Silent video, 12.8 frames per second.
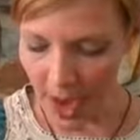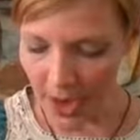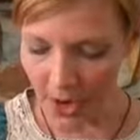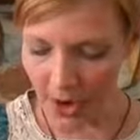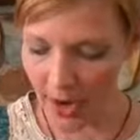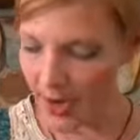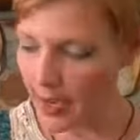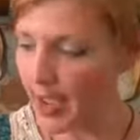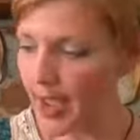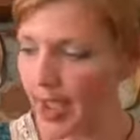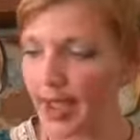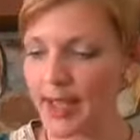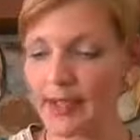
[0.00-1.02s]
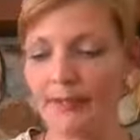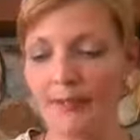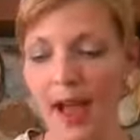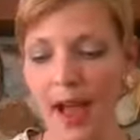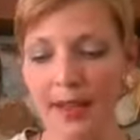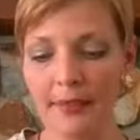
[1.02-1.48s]
You're going to get
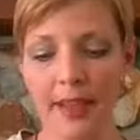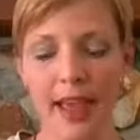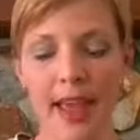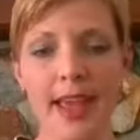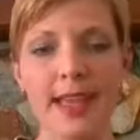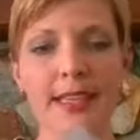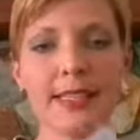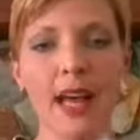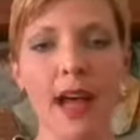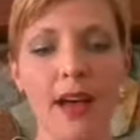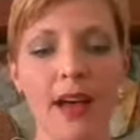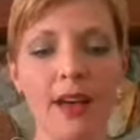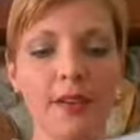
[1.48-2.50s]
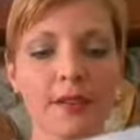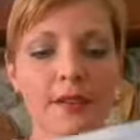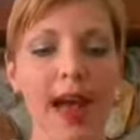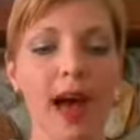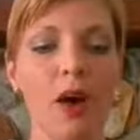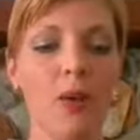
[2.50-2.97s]
five days of
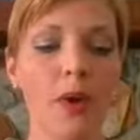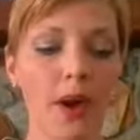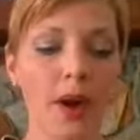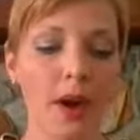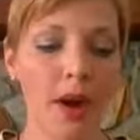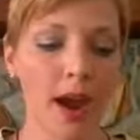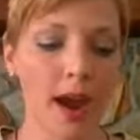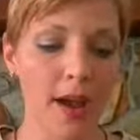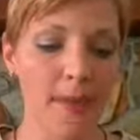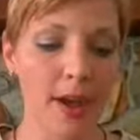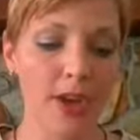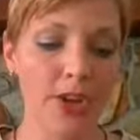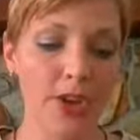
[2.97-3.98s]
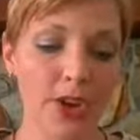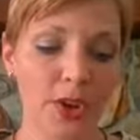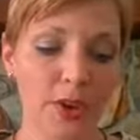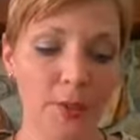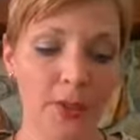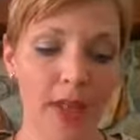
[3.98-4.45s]
our um,
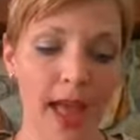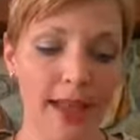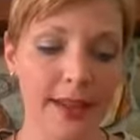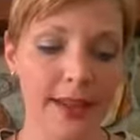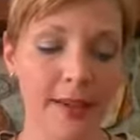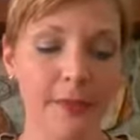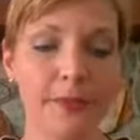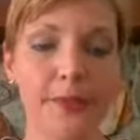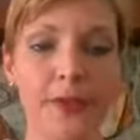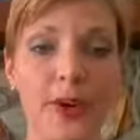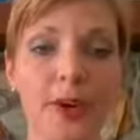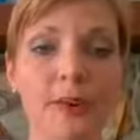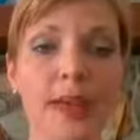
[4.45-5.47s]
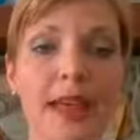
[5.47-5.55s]
Anew platinum firm